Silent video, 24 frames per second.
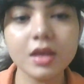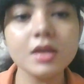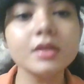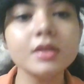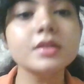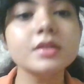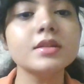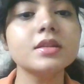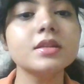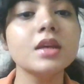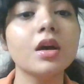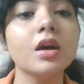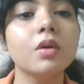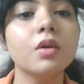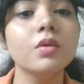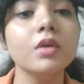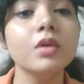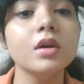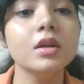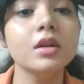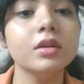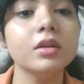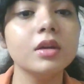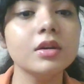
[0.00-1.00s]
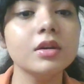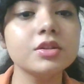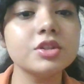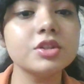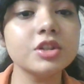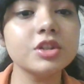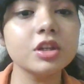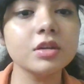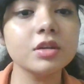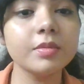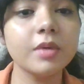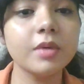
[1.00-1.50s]
So, now let's
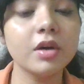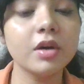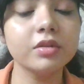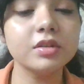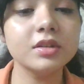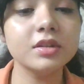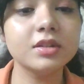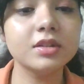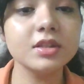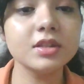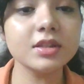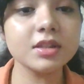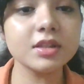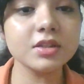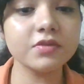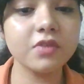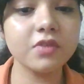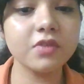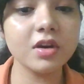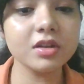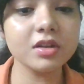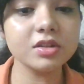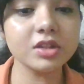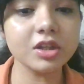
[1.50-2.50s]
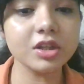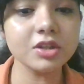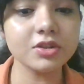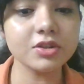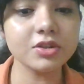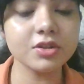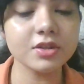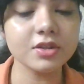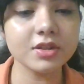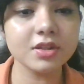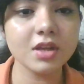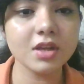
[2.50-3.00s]
talk about the
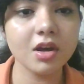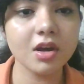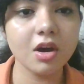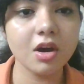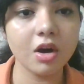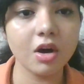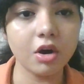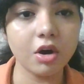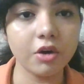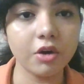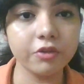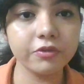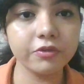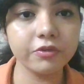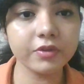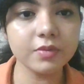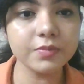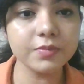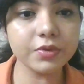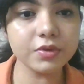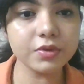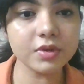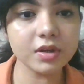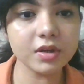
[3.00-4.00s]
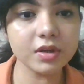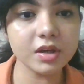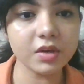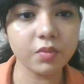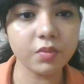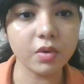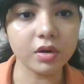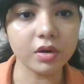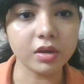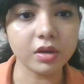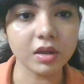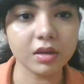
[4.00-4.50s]
disadvantages of computer
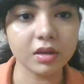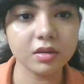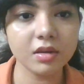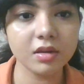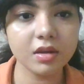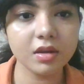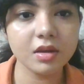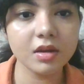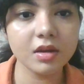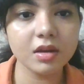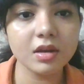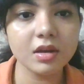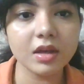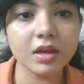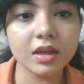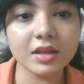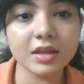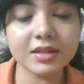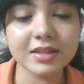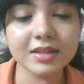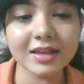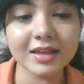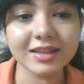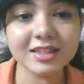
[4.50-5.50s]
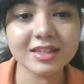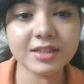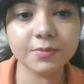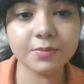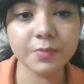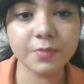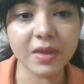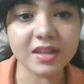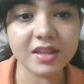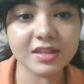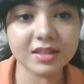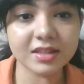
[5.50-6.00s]
networking. It is
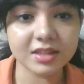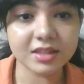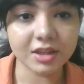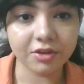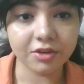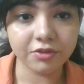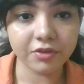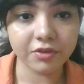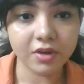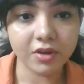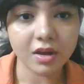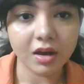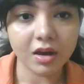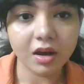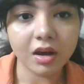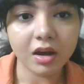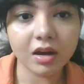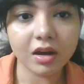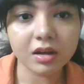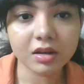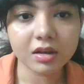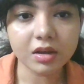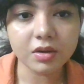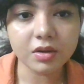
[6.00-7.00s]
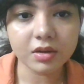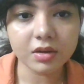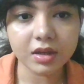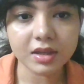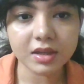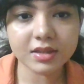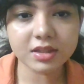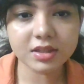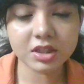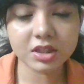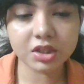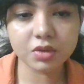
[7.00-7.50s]
expensive.
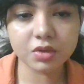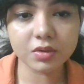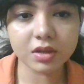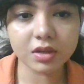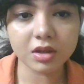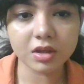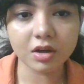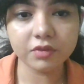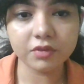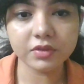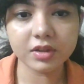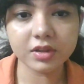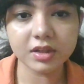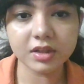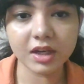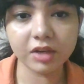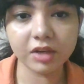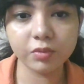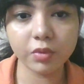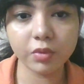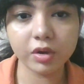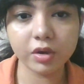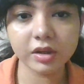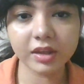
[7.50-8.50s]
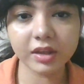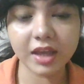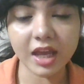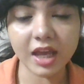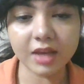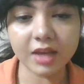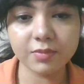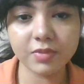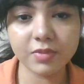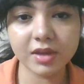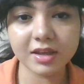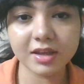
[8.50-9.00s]
Executing of the network
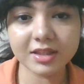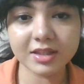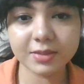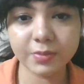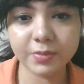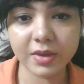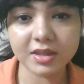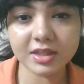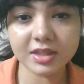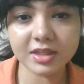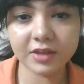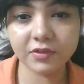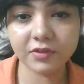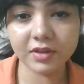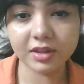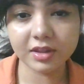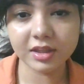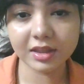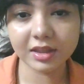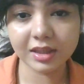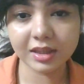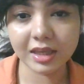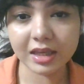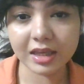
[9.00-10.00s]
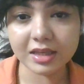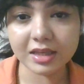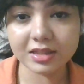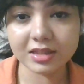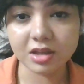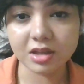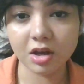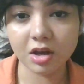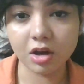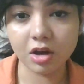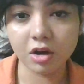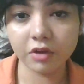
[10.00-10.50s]
can be expensive in the
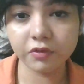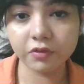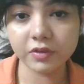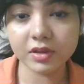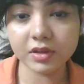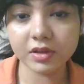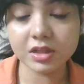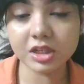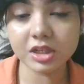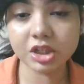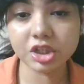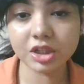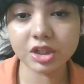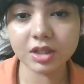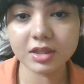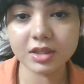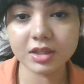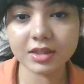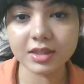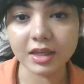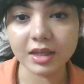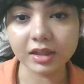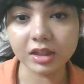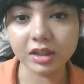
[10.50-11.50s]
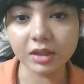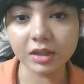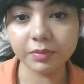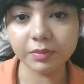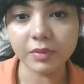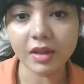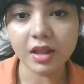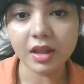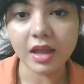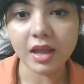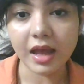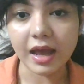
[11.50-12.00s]
case of initial setup
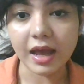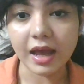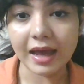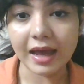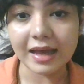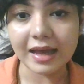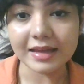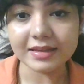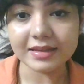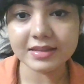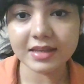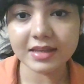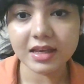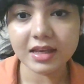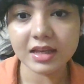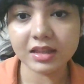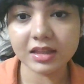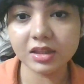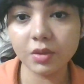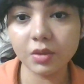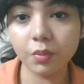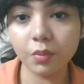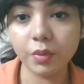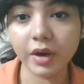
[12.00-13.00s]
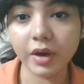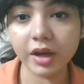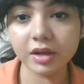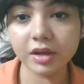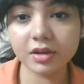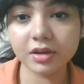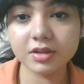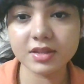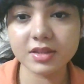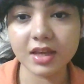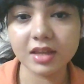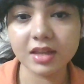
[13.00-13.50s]
as the
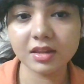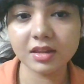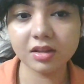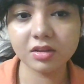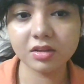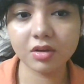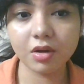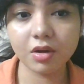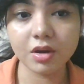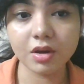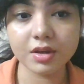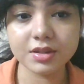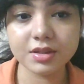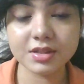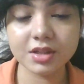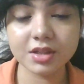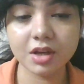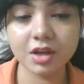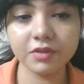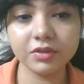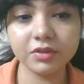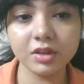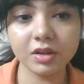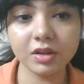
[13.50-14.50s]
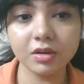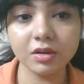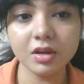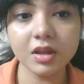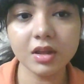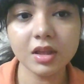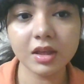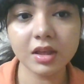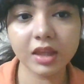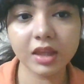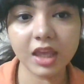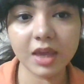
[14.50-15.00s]
wires and the cost of the
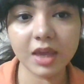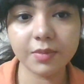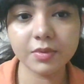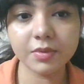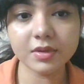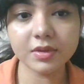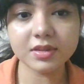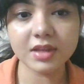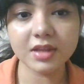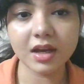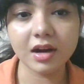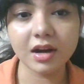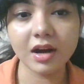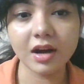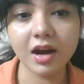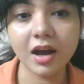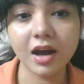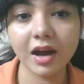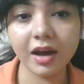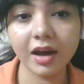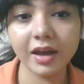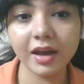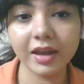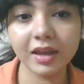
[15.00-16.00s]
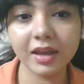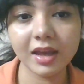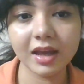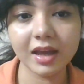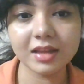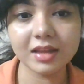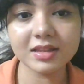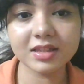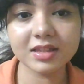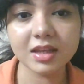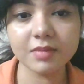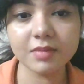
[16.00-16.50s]
cables are high
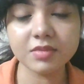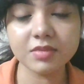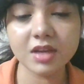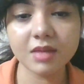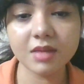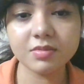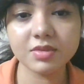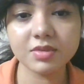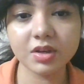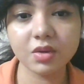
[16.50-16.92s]
and sometimes